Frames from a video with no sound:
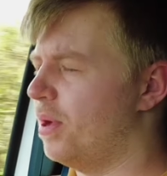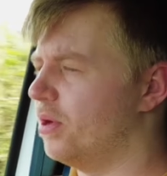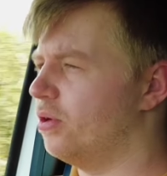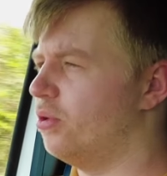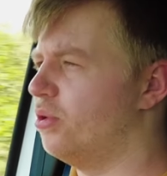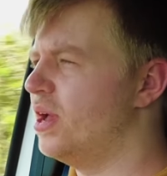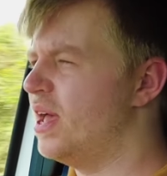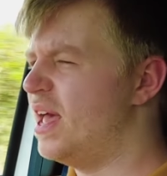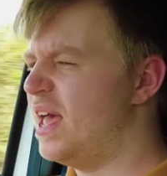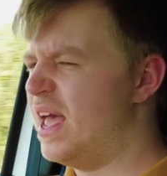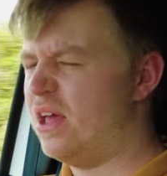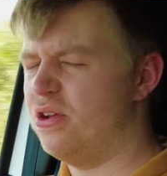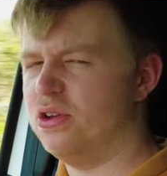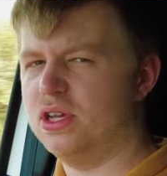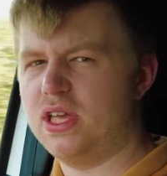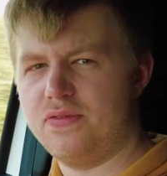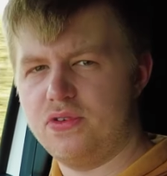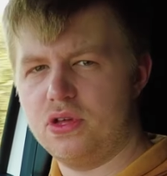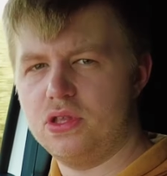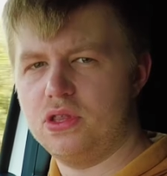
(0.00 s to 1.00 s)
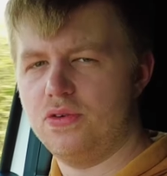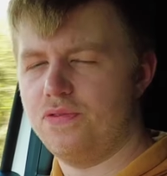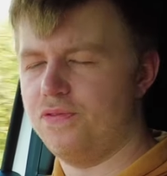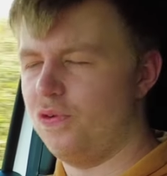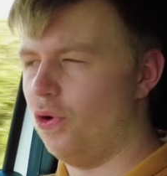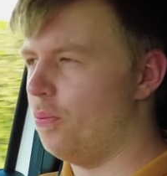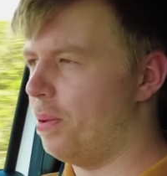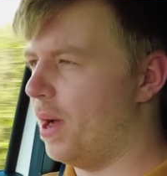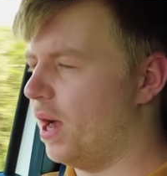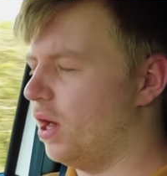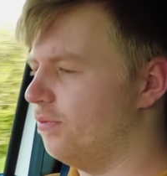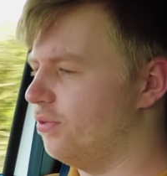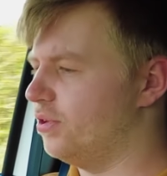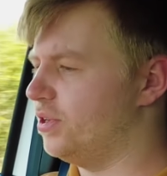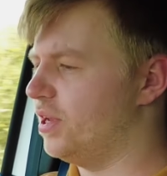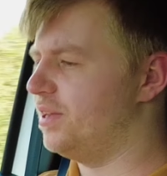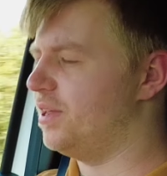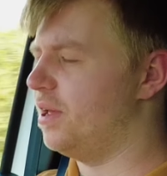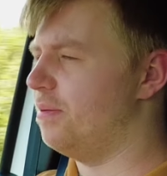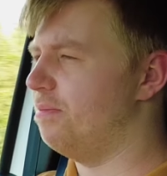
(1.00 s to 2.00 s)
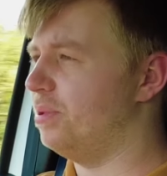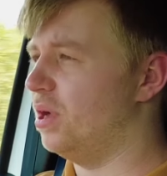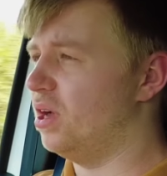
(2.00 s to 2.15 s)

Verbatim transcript: pedal and it'll give you the full power if you need it.